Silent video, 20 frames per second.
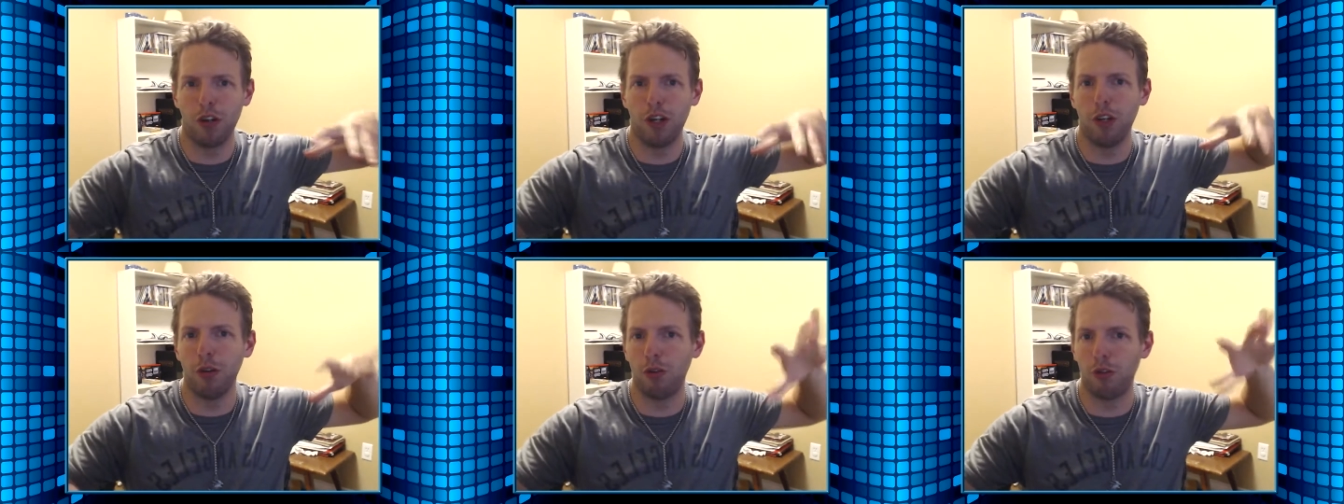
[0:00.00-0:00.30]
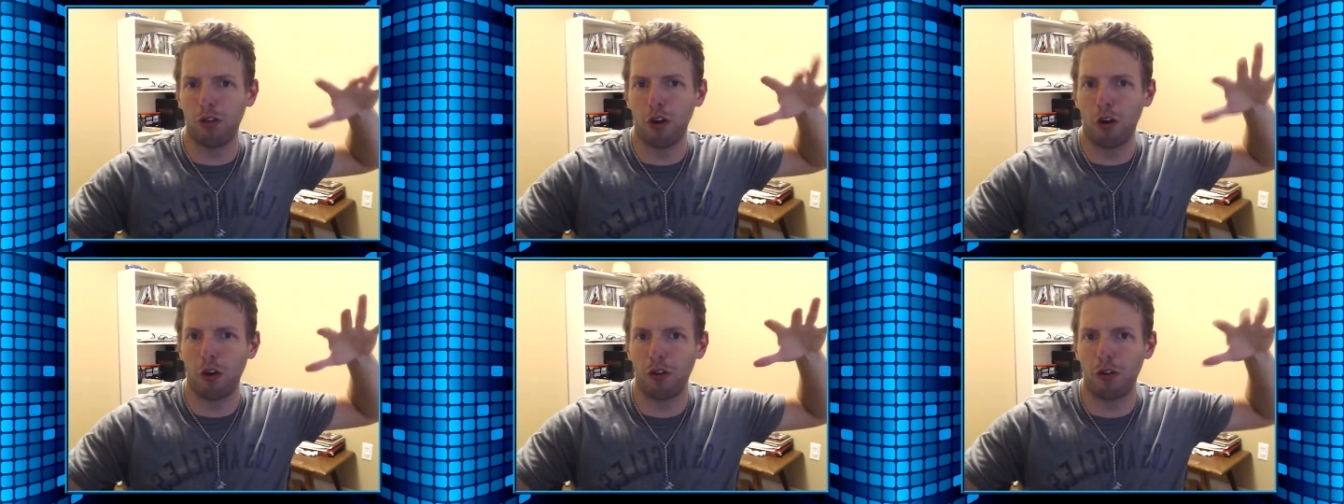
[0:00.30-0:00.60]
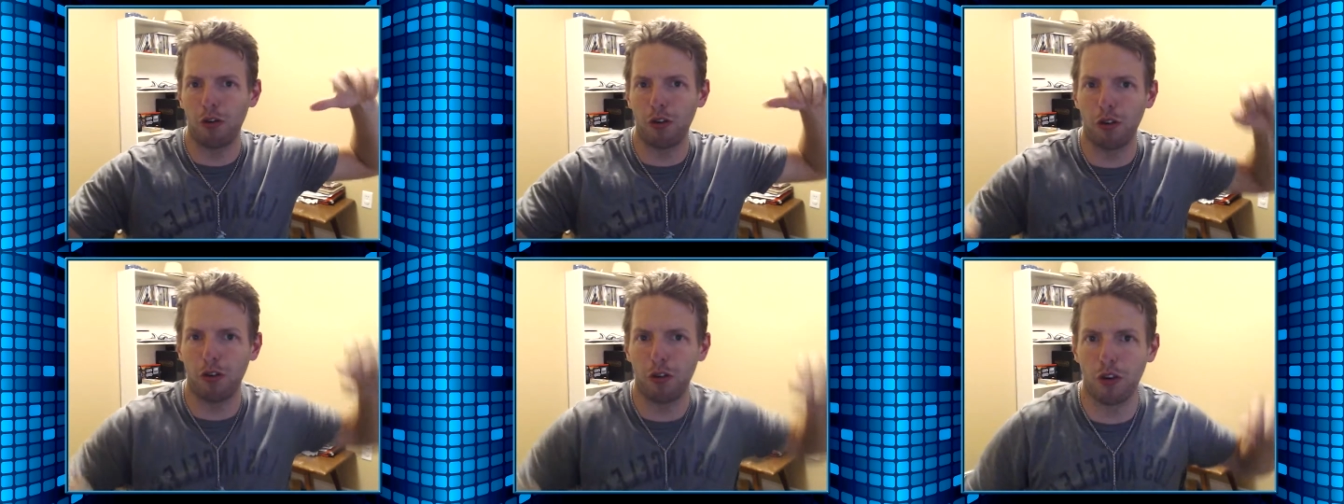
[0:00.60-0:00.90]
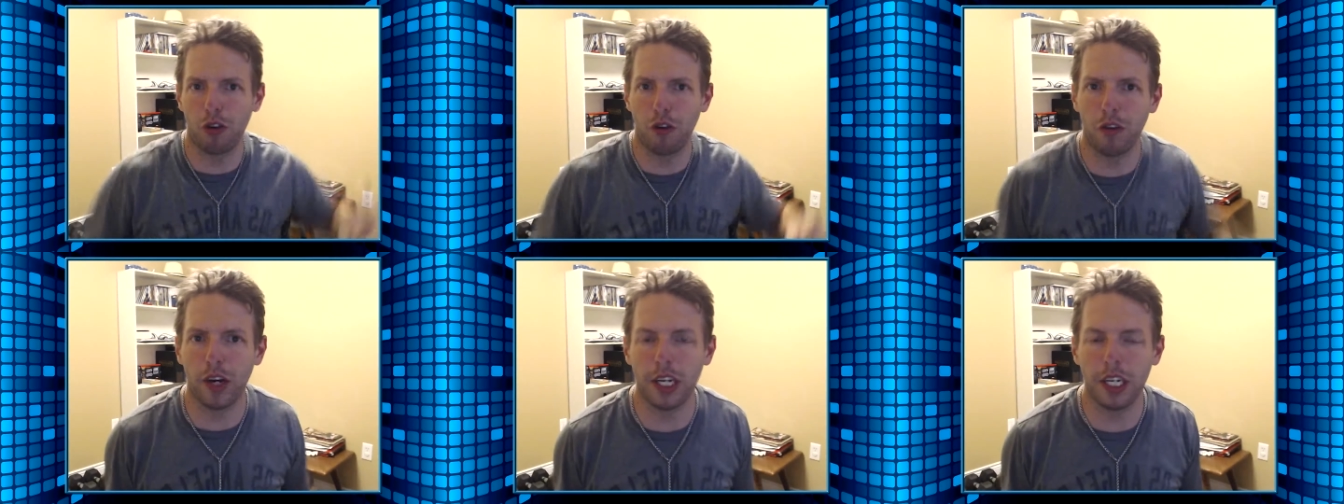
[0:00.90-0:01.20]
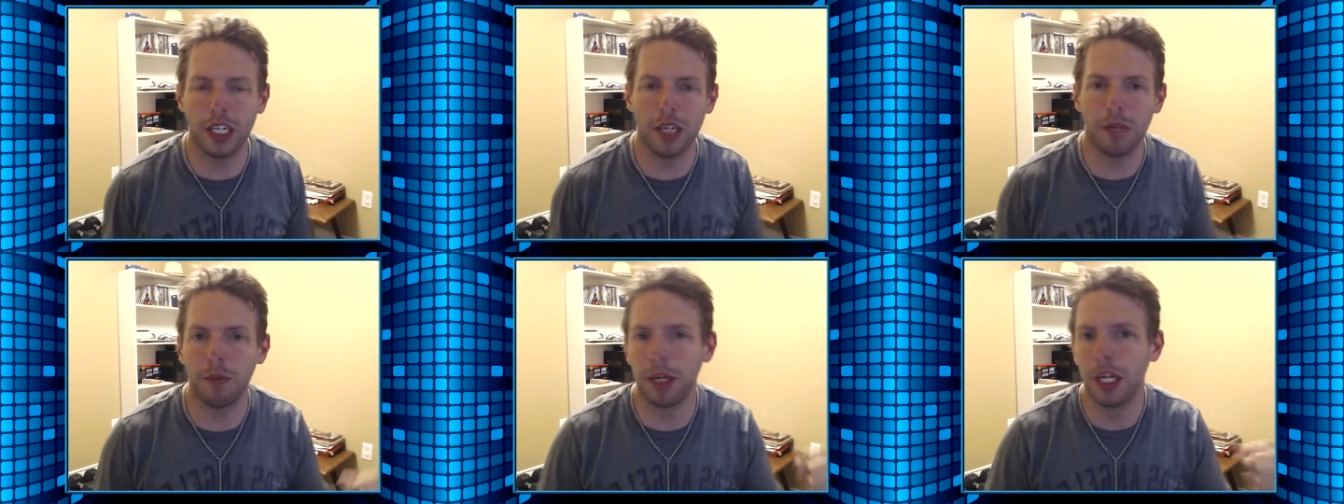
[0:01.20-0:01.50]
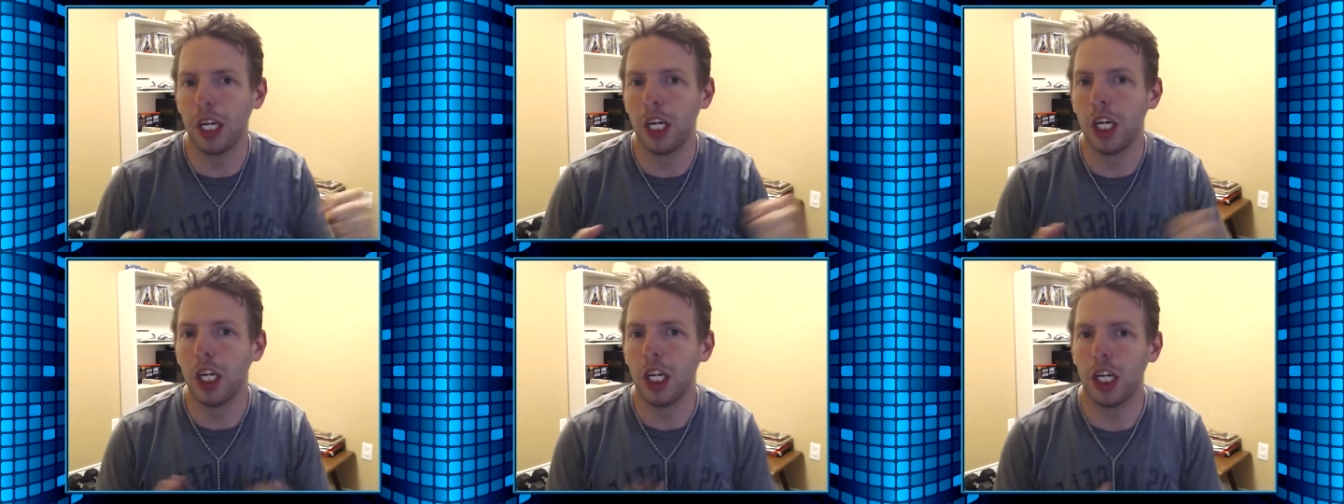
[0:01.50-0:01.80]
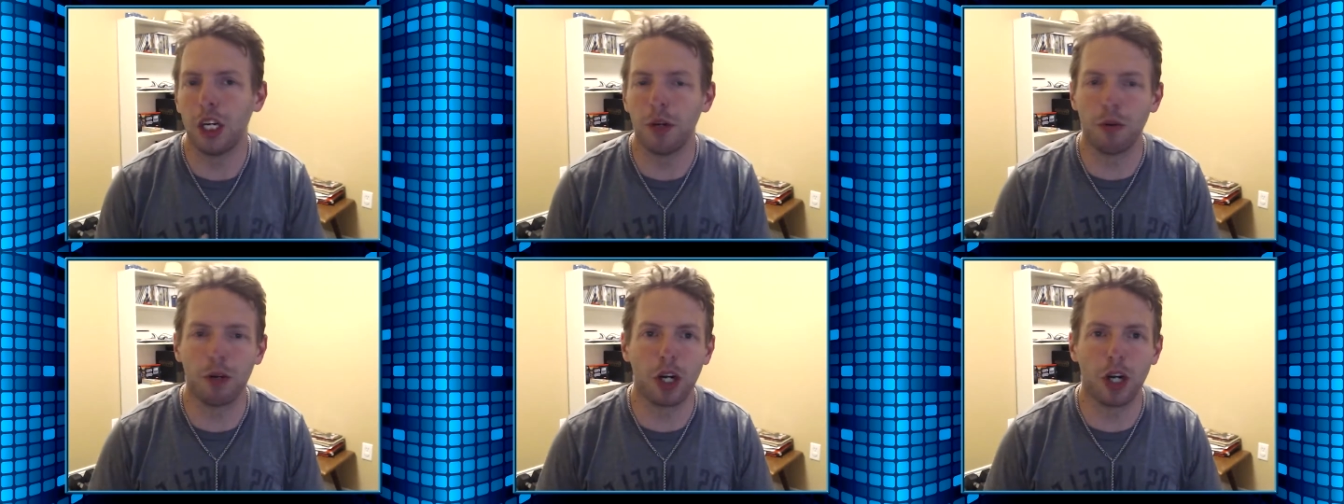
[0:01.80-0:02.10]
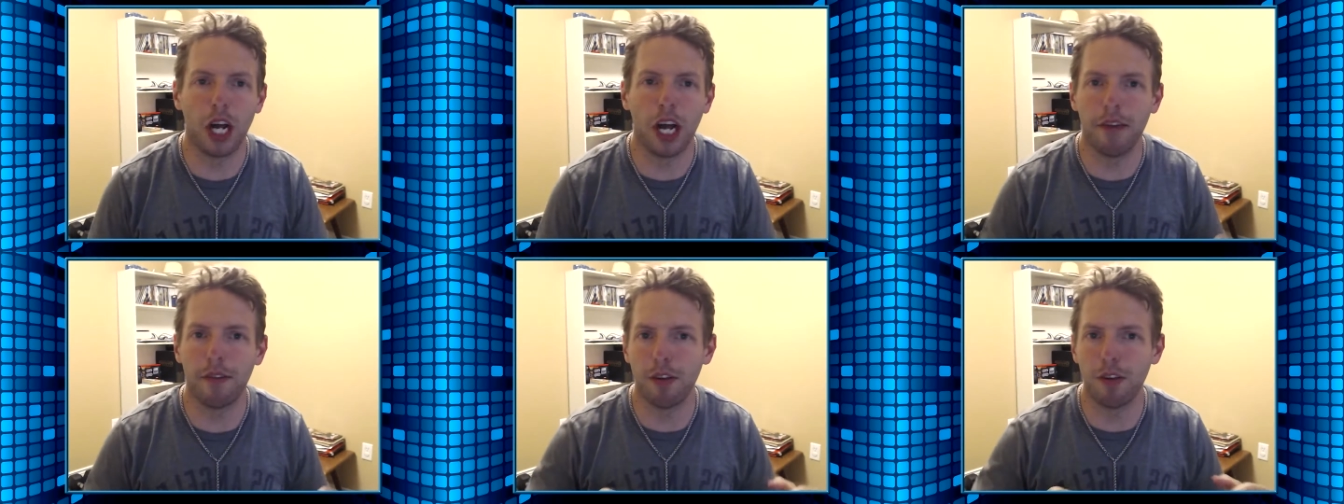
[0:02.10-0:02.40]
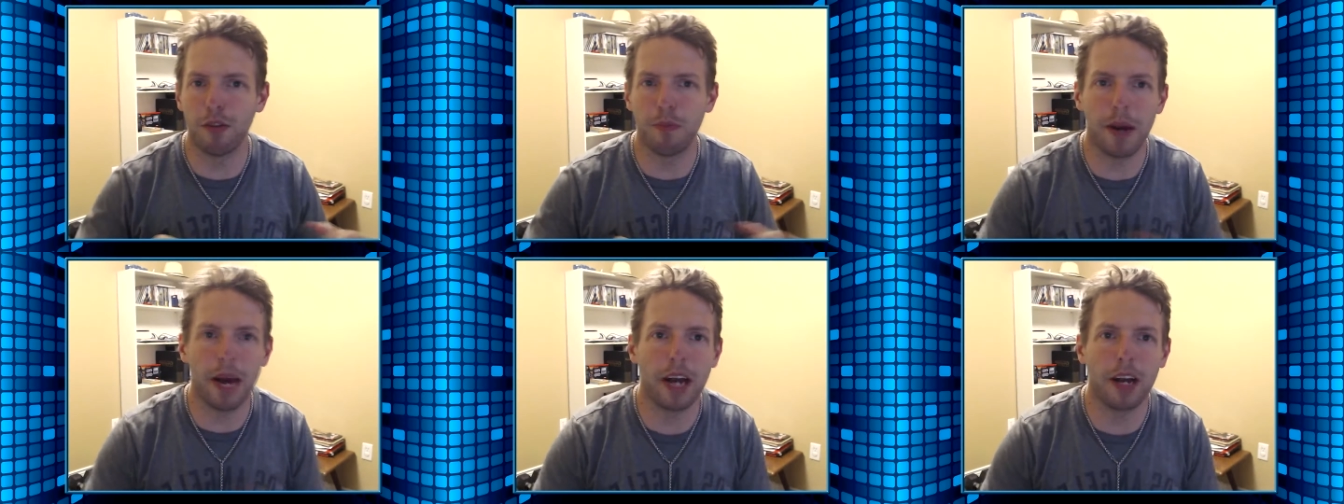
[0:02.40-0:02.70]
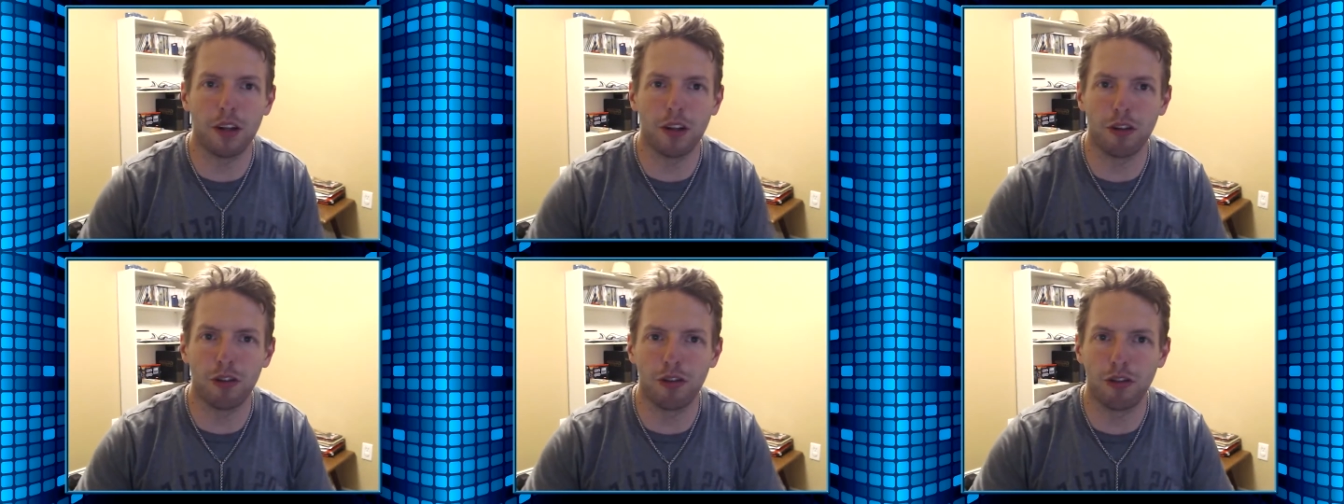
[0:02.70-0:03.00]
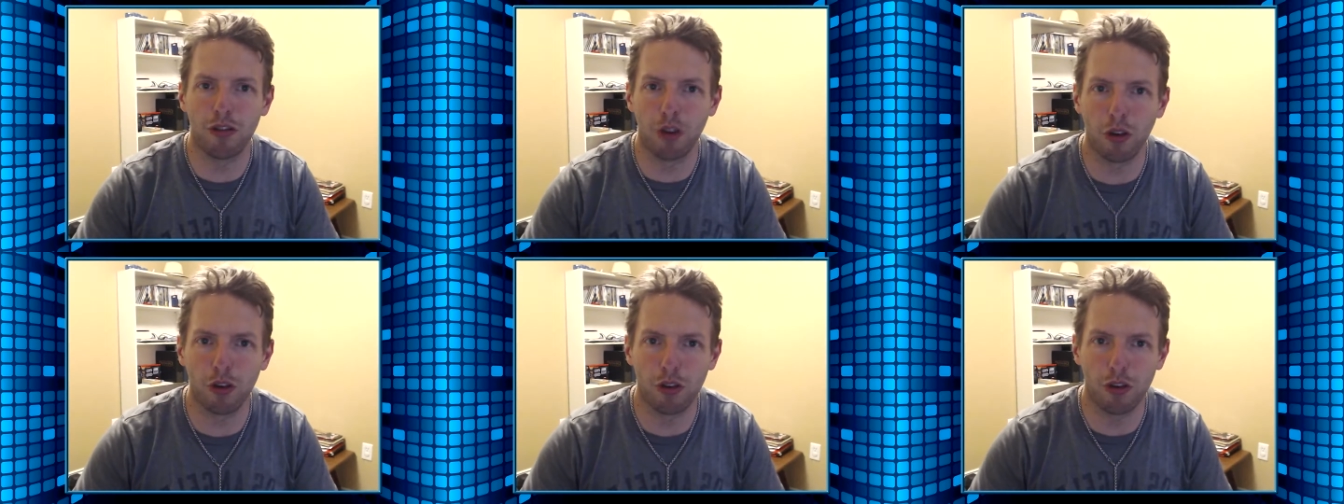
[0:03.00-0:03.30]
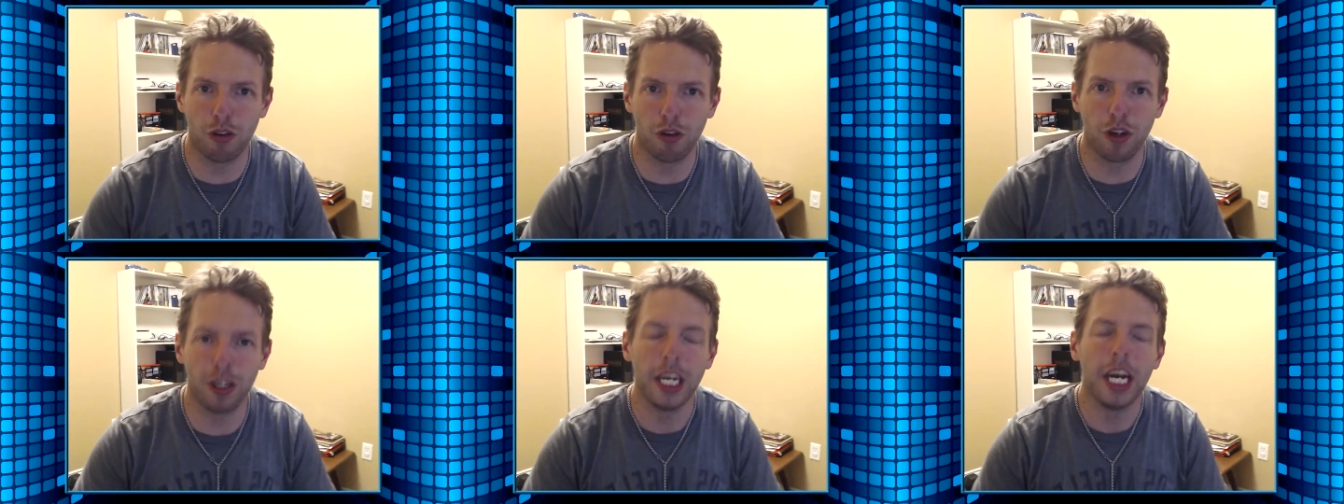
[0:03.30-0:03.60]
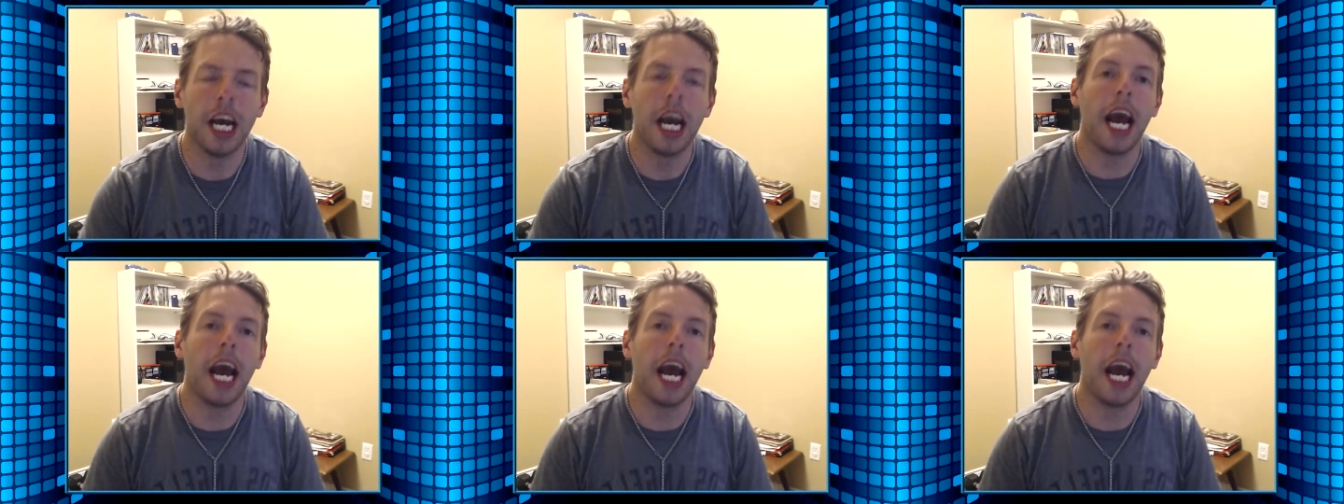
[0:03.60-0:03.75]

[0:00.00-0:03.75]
you sorcerer sort of idea, but here we're going to have this battle of sorcery,